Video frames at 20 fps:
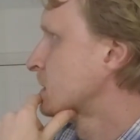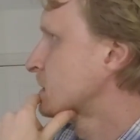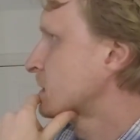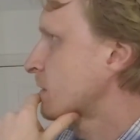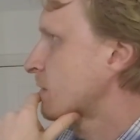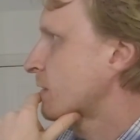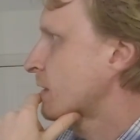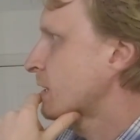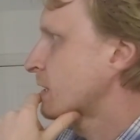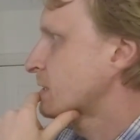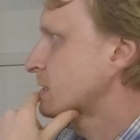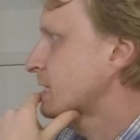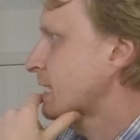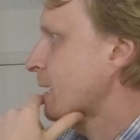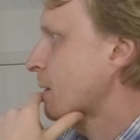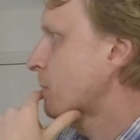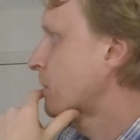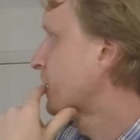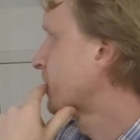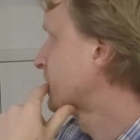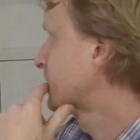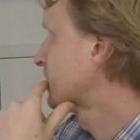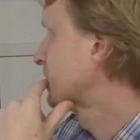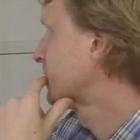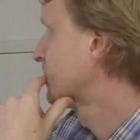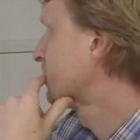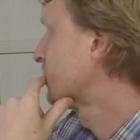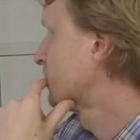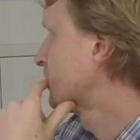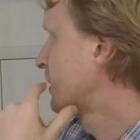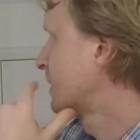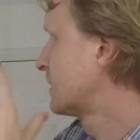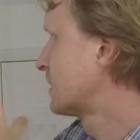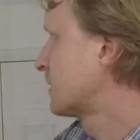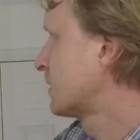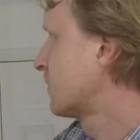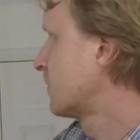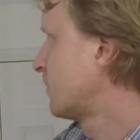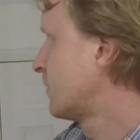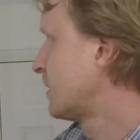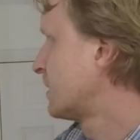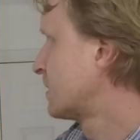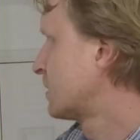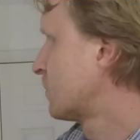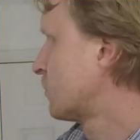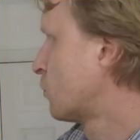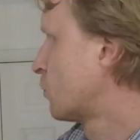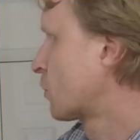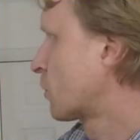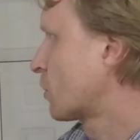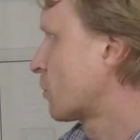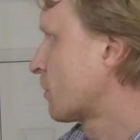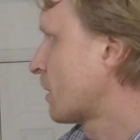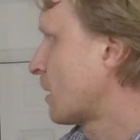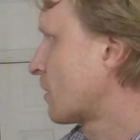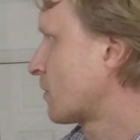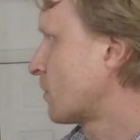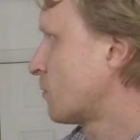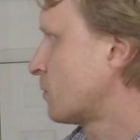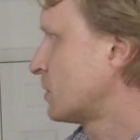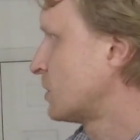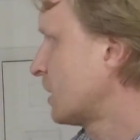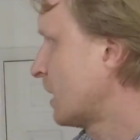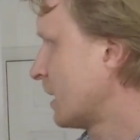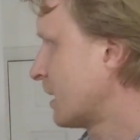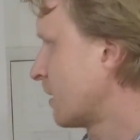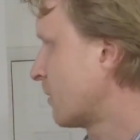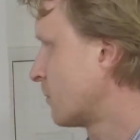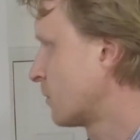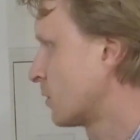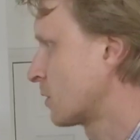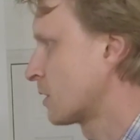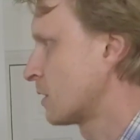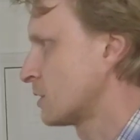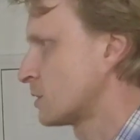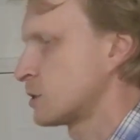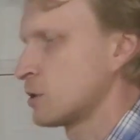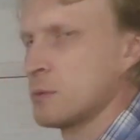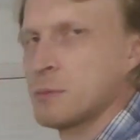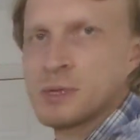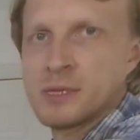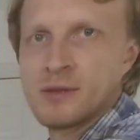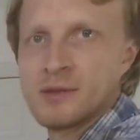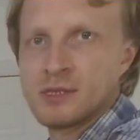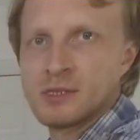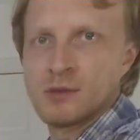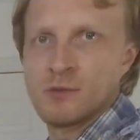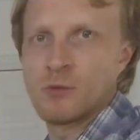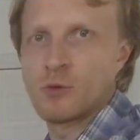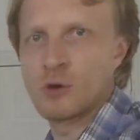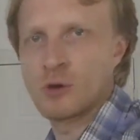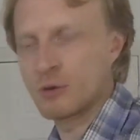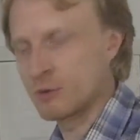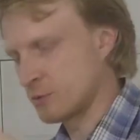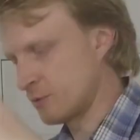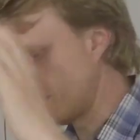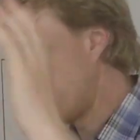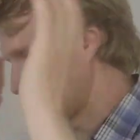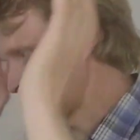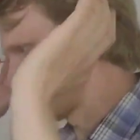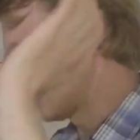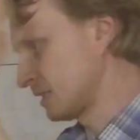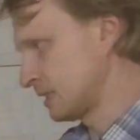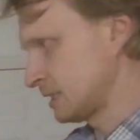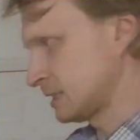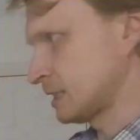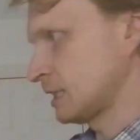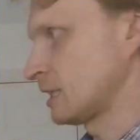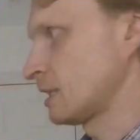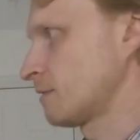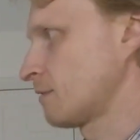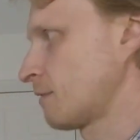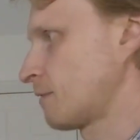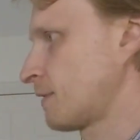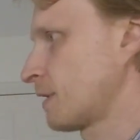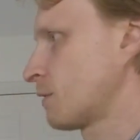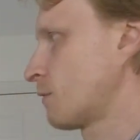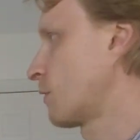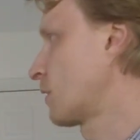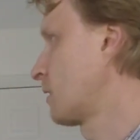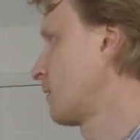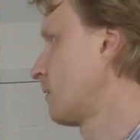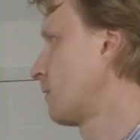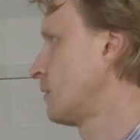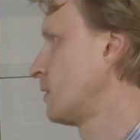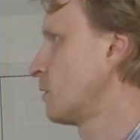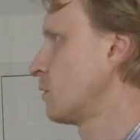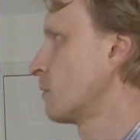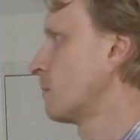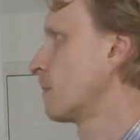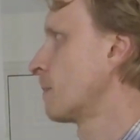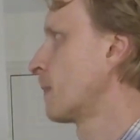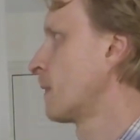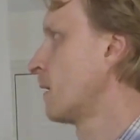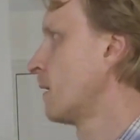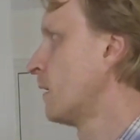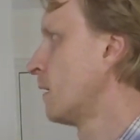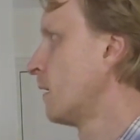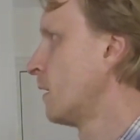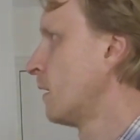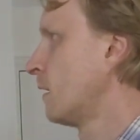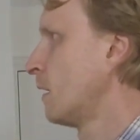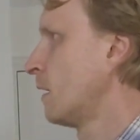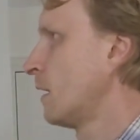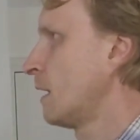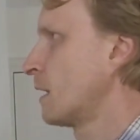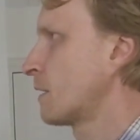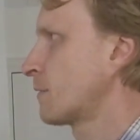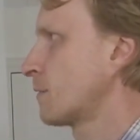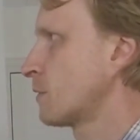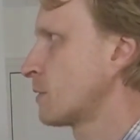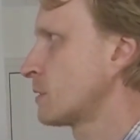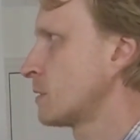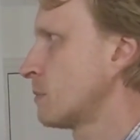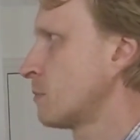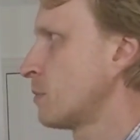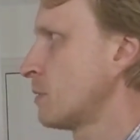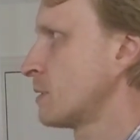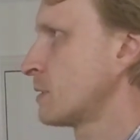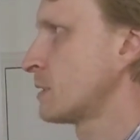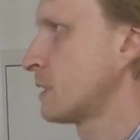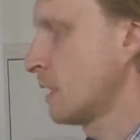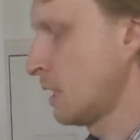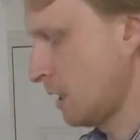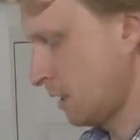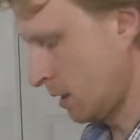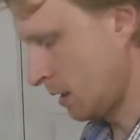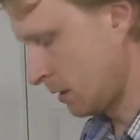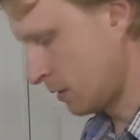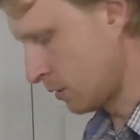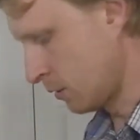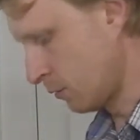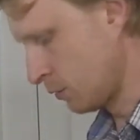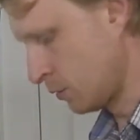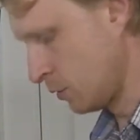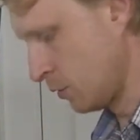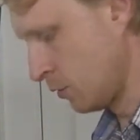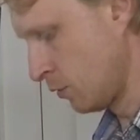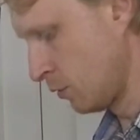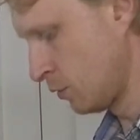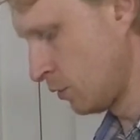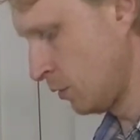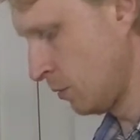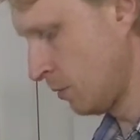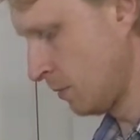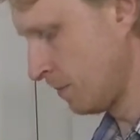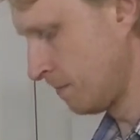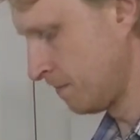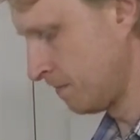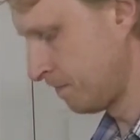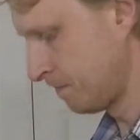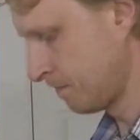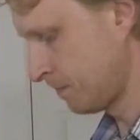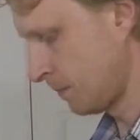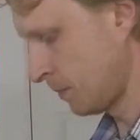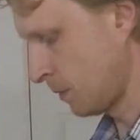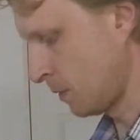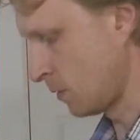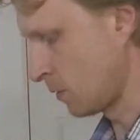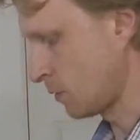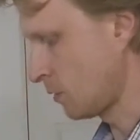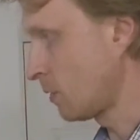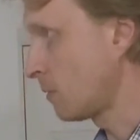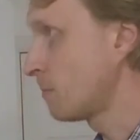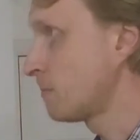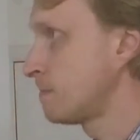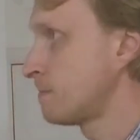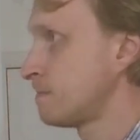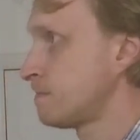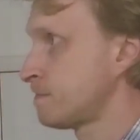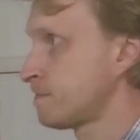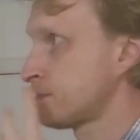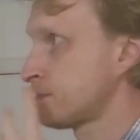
Something is happening. Uh, there's a there is a workaround which I am not gonna show, but there's a workaround to fix it. This is another thing for another video. Let's, for example, say let's go to YouTube.com.